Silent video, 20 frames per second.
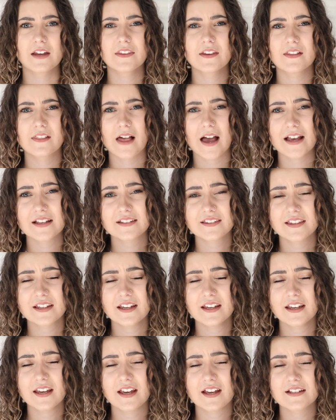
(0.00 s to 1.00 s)
And the last
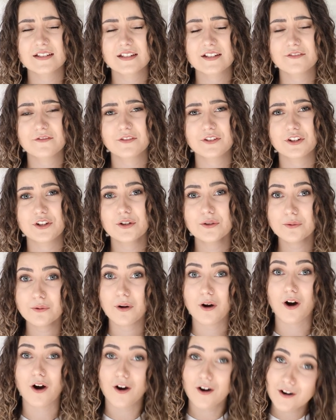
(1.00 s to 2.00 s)
thing is if
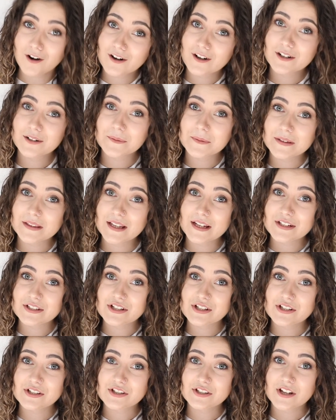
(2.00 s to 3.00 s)
you are in a
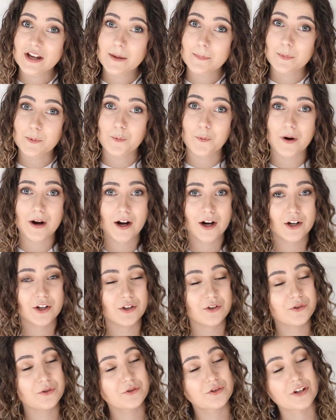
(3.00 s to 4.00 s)
relationship where
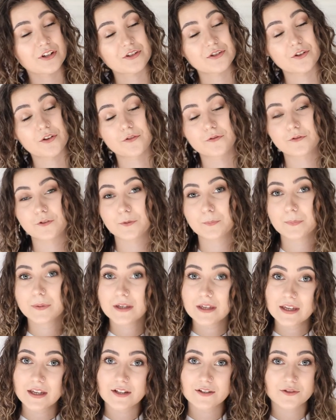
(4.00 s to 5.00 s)
you just don't feel
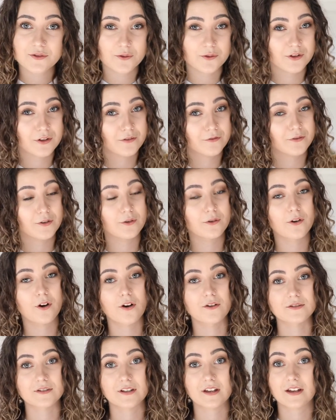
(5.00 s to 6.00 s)
peace or you feel
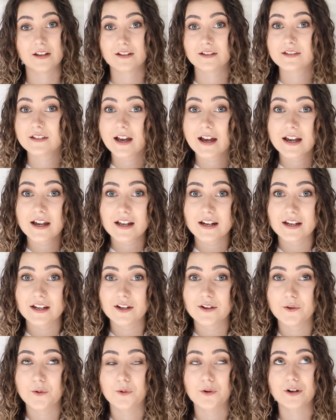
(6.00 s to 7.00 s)
constant
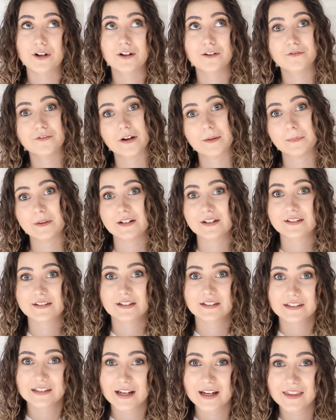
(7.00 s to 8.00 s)
anxiety or your family
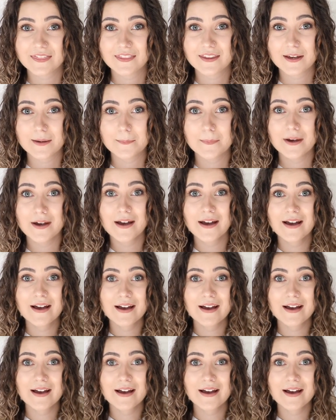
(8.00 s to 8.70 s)
doesn't like them,